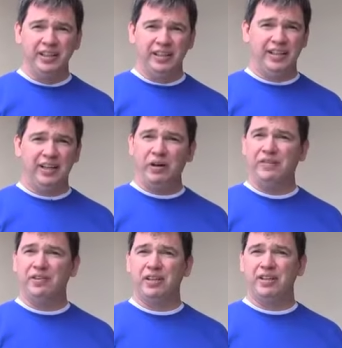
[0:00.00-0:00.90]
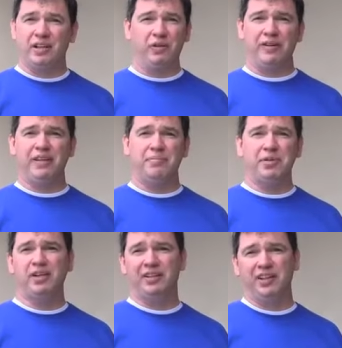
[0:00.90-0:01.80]
Uh, they don't have the, they don't have that
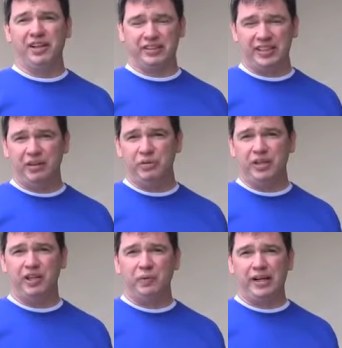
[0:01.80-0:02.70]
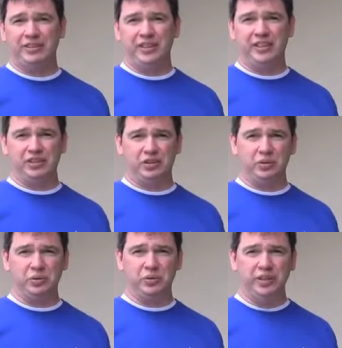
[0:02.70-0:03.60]
meal at lunch that they would otherwise get at
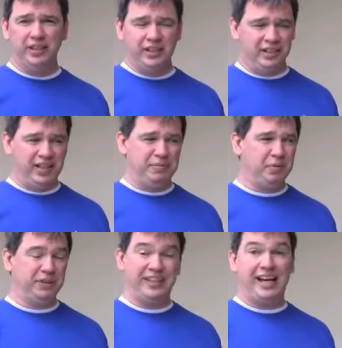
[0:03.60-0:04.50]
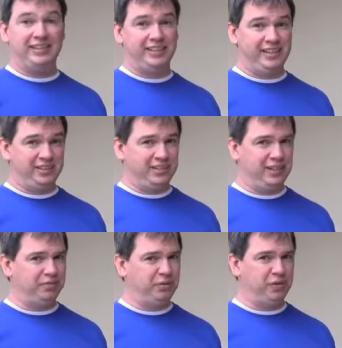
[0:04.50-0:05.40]
school. And a lot of people with tax season, a
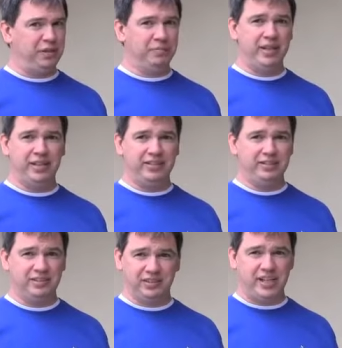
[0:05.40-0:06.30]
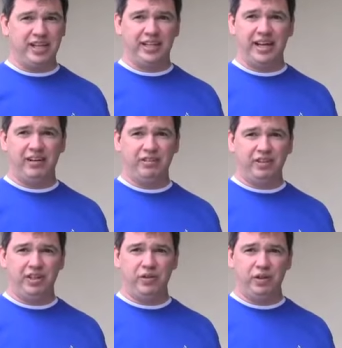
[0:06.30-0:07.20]
lot of people that money is taken out,
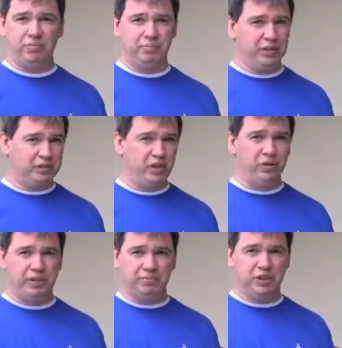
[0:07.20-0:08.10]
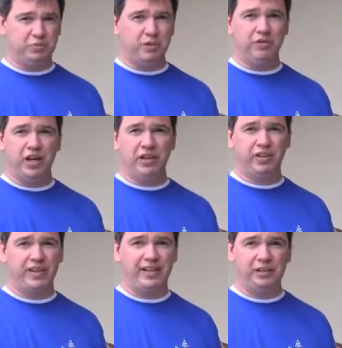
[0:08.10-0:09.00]
you know, and it's donate, it's moved to
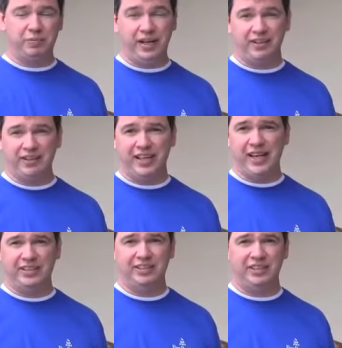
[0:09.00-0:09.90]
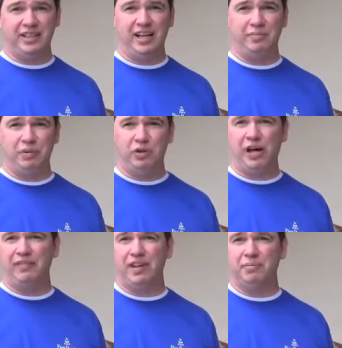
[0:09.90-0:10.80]
other things, paying their taxes, and a lot of people
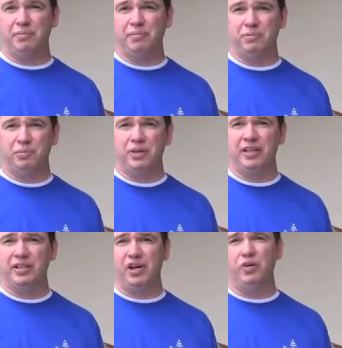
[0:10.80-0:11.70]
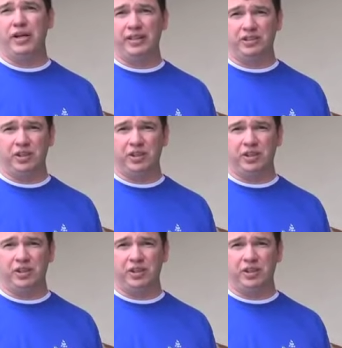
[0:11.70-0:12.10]
don't have a lot of more money to donate.